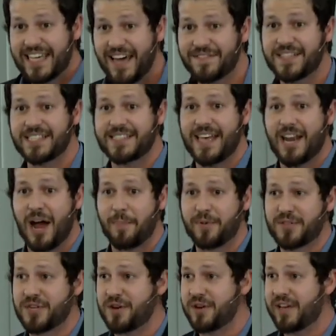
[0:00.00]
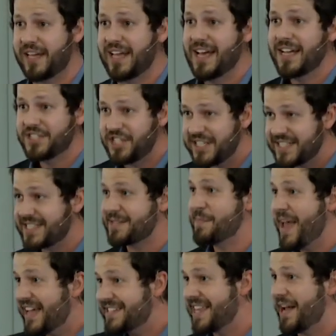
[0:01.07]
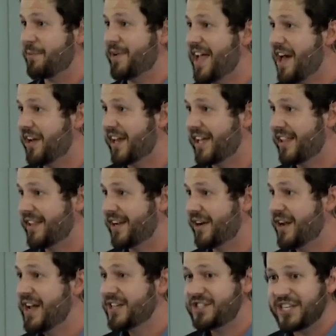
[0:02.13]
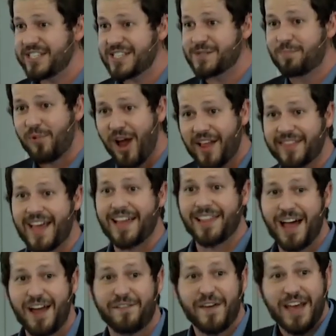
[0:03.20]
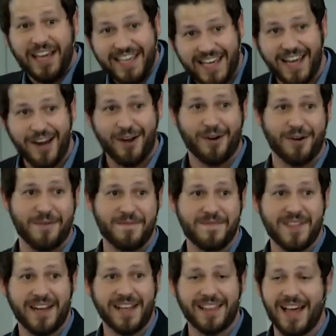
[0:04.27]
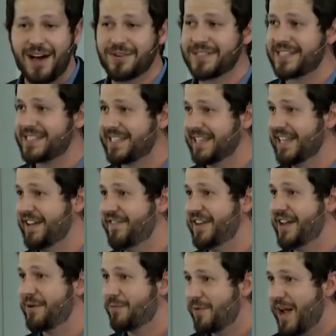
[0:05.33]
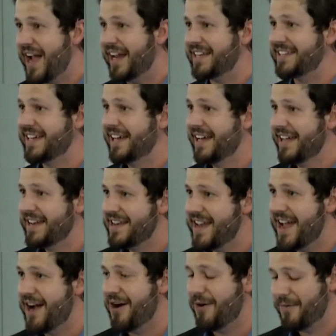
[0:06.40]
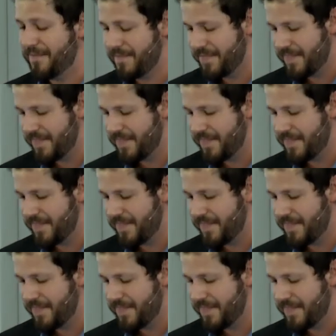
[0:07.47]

gives us that opportunity. Jesus makes that reality clear. Jesus brought that life here, and He allows us to live in it right now.